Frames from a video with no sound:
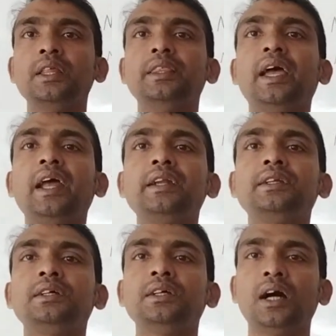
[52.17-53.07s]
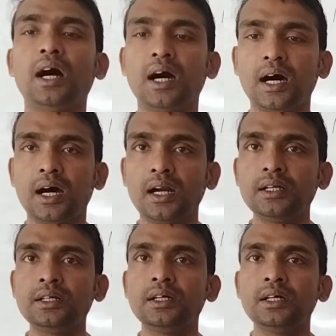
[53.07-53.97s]
that
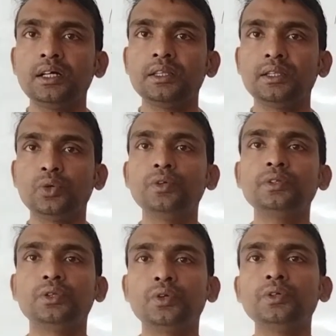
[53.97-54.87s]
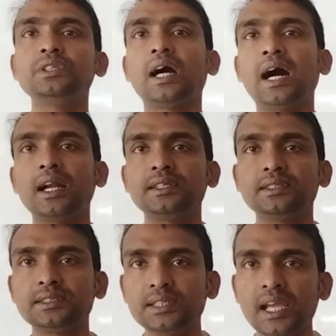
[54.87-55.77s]
are those
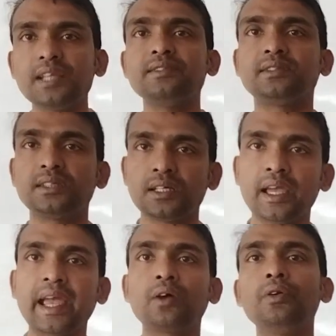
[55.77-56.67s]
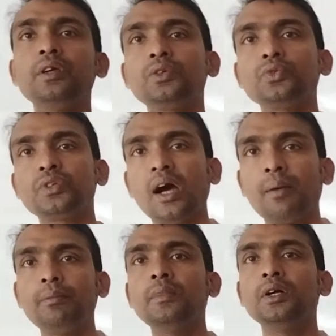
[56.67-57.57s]
are changed according to
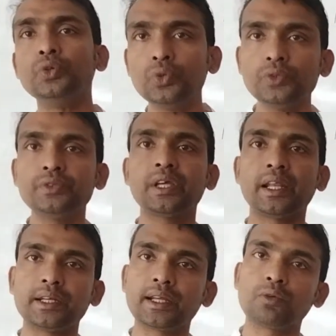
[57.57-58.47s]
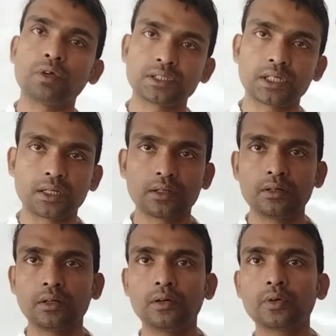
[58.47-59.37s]
some rules and regulation.
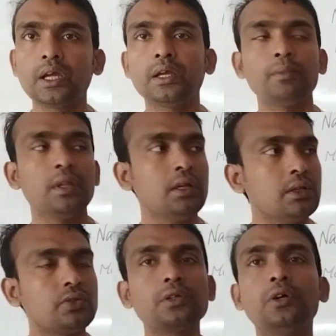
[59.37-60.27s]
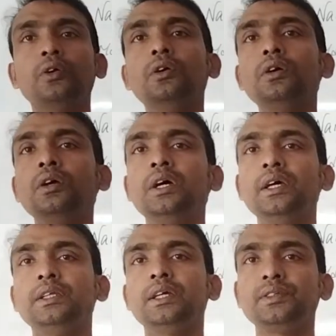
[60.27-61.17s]
Okay,
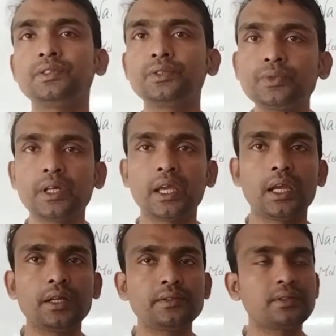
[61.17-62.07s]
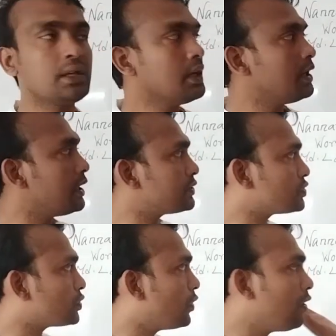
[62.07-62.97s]
so dear students,
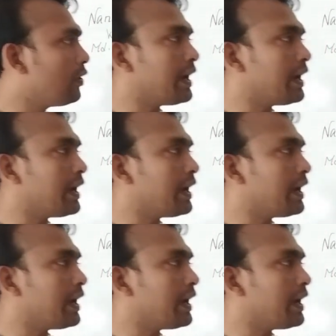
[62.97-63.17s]
let's go